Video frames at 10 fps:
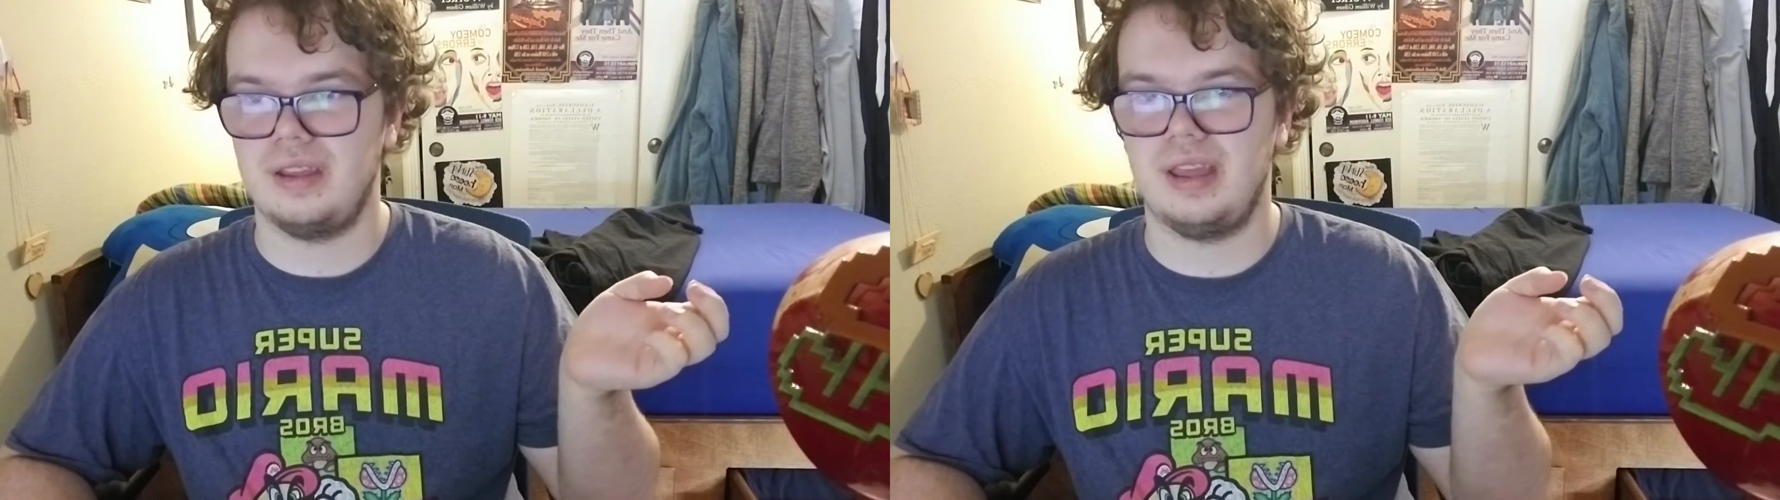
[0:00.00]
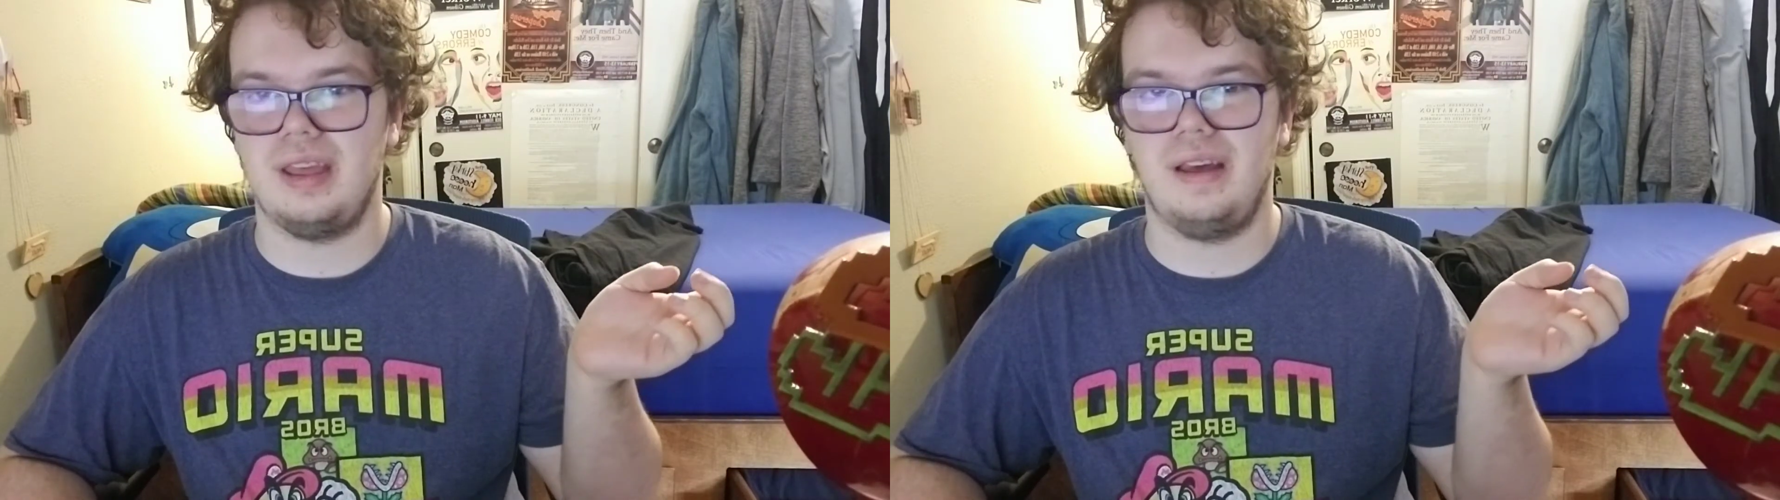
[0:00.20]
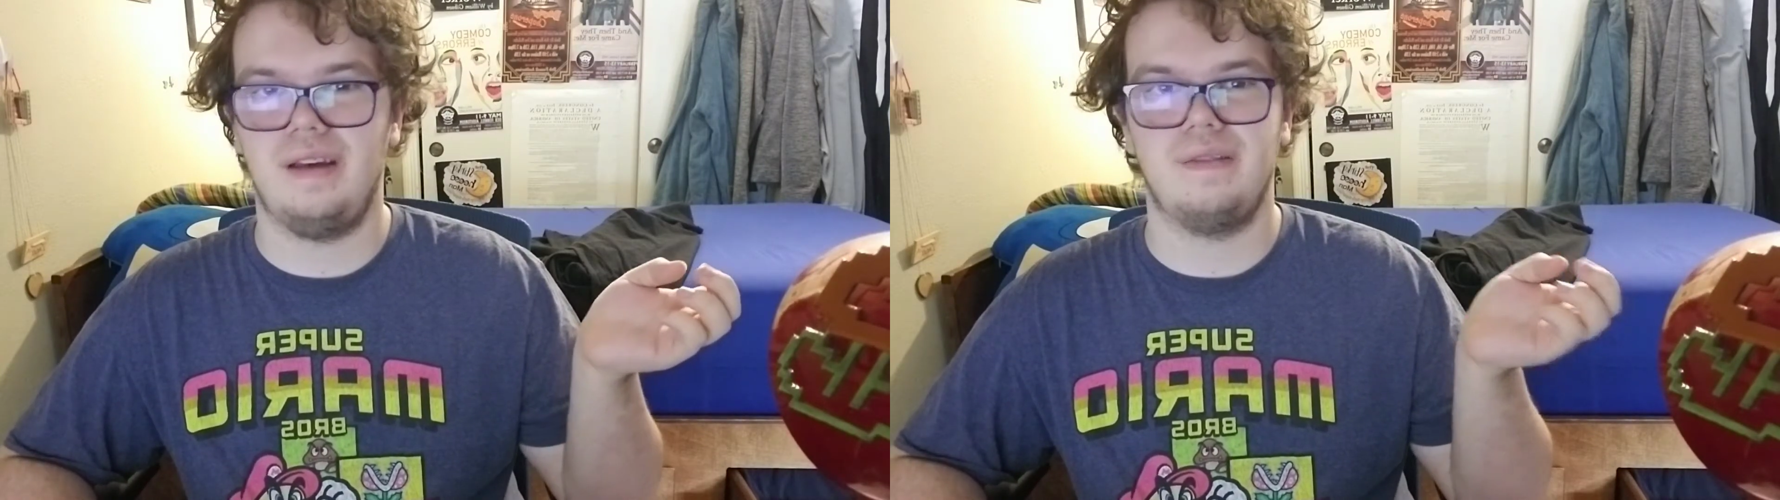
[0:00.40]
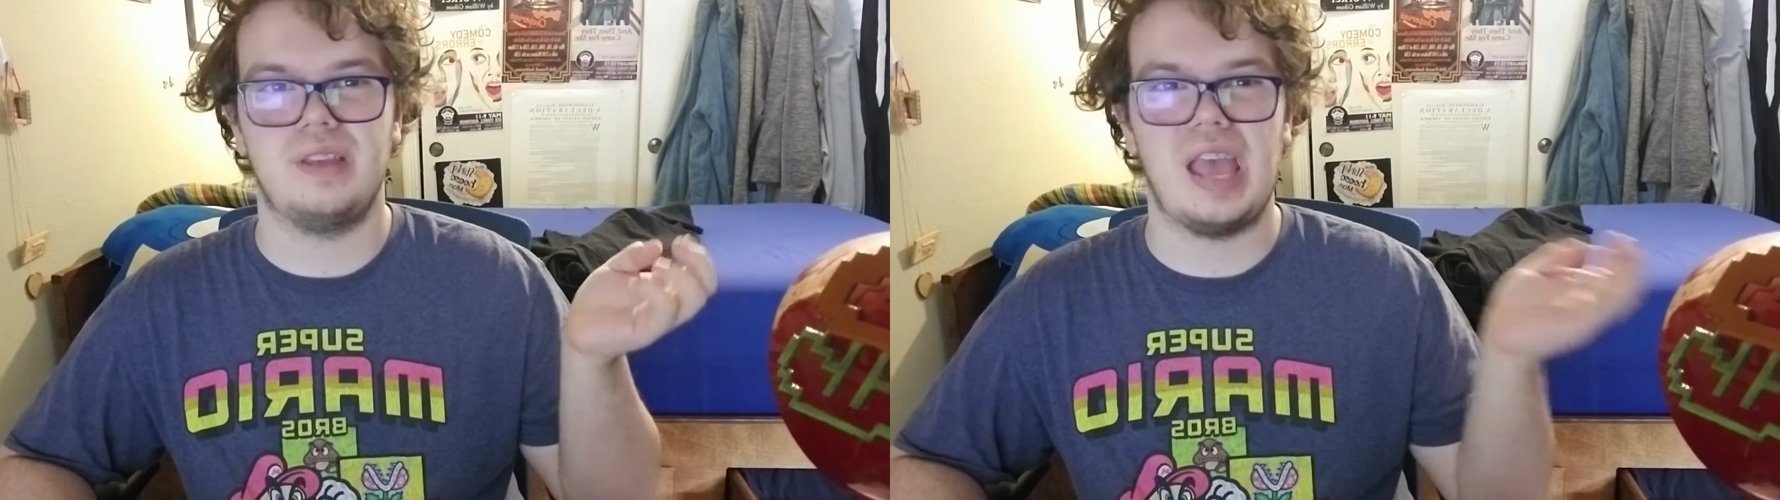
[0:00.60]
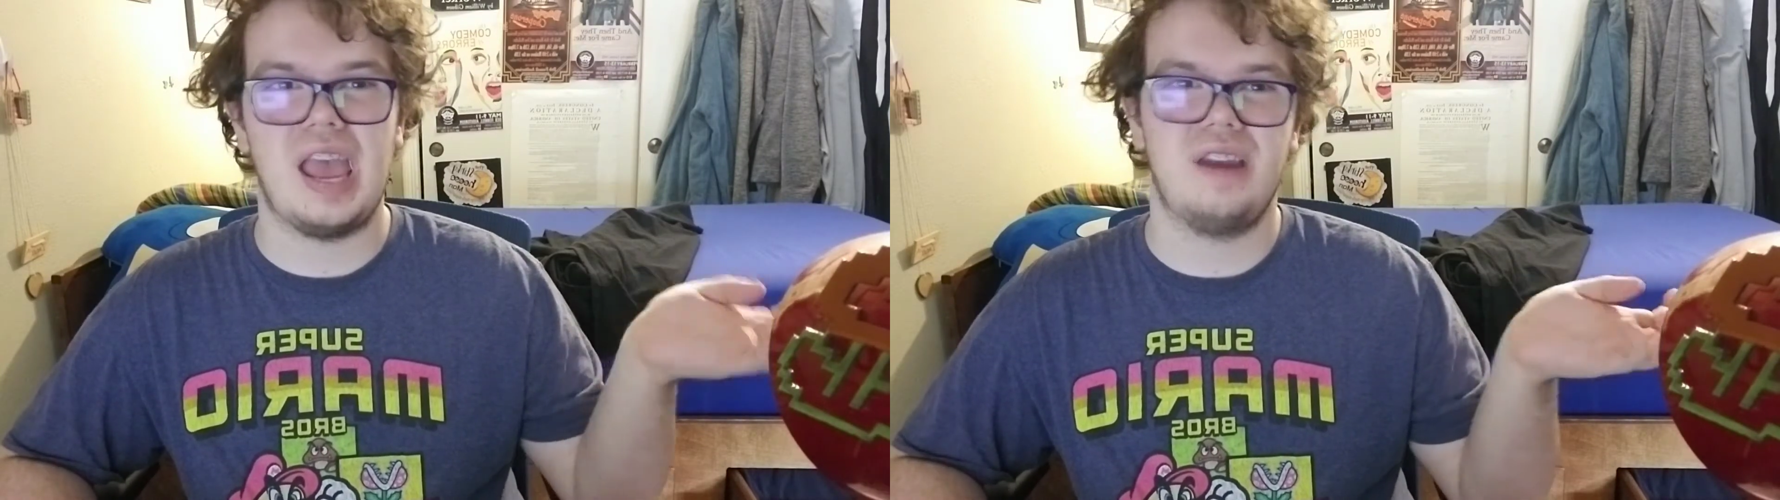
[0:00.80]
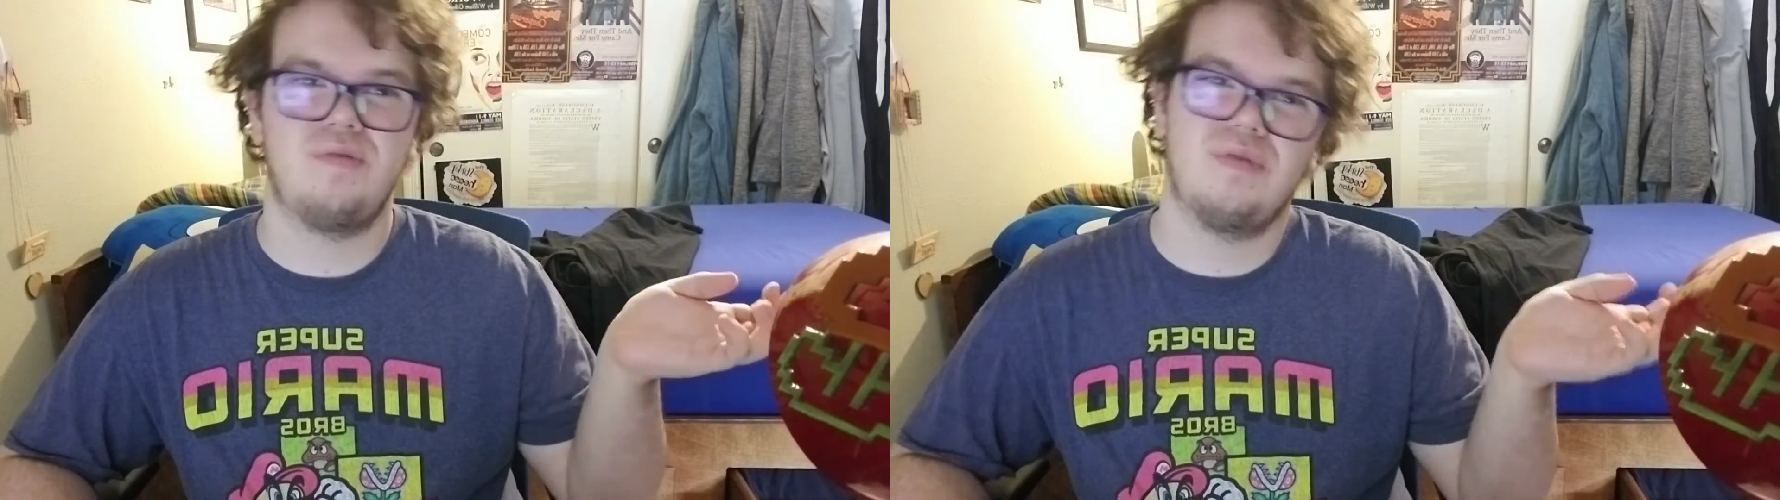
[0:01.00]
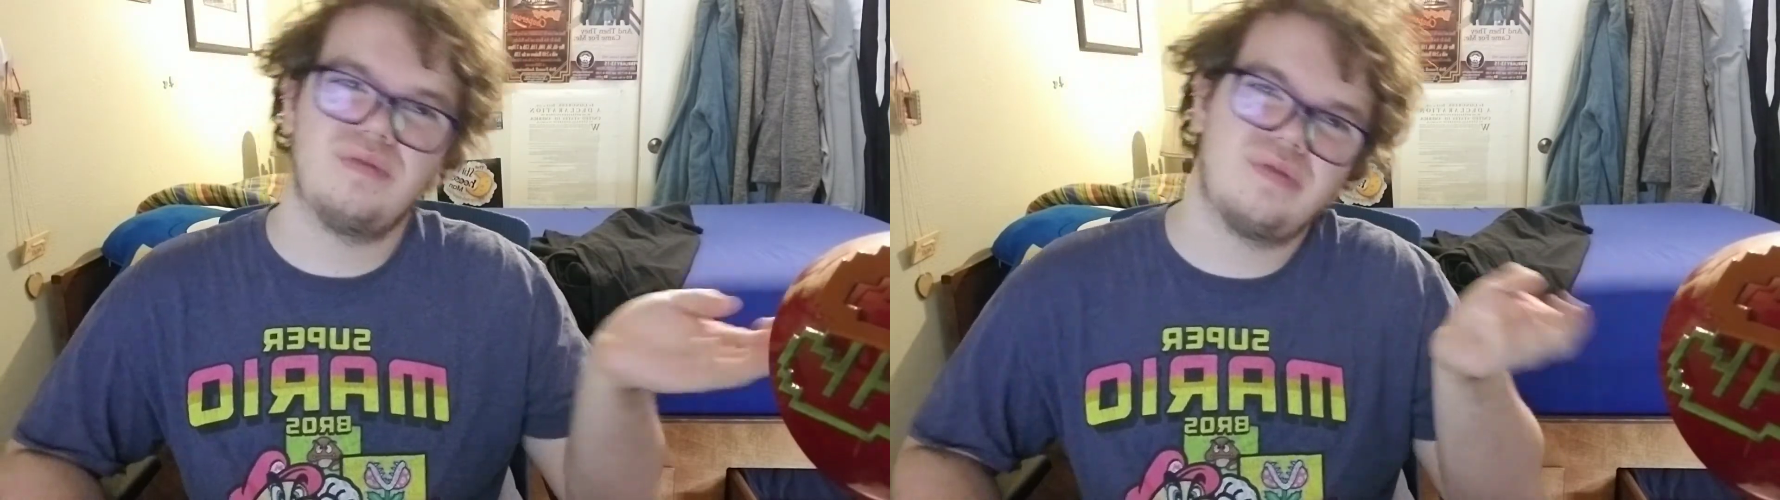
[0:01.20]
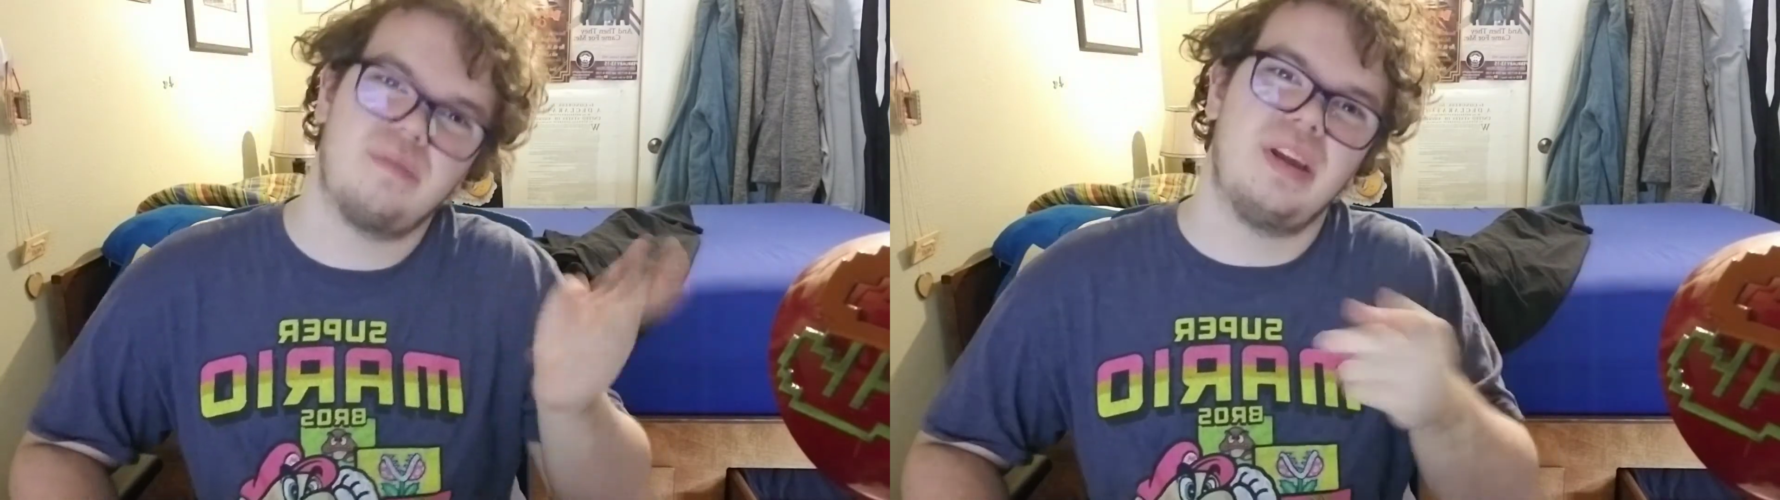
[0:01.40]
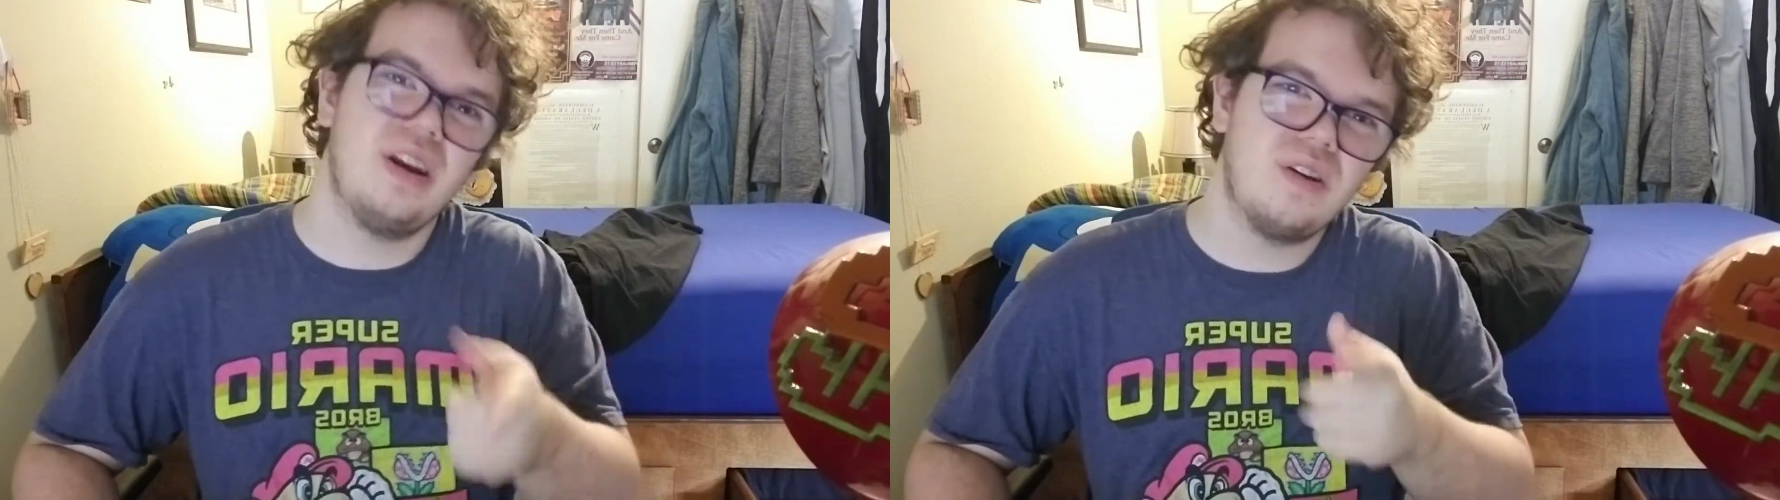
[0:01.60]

And from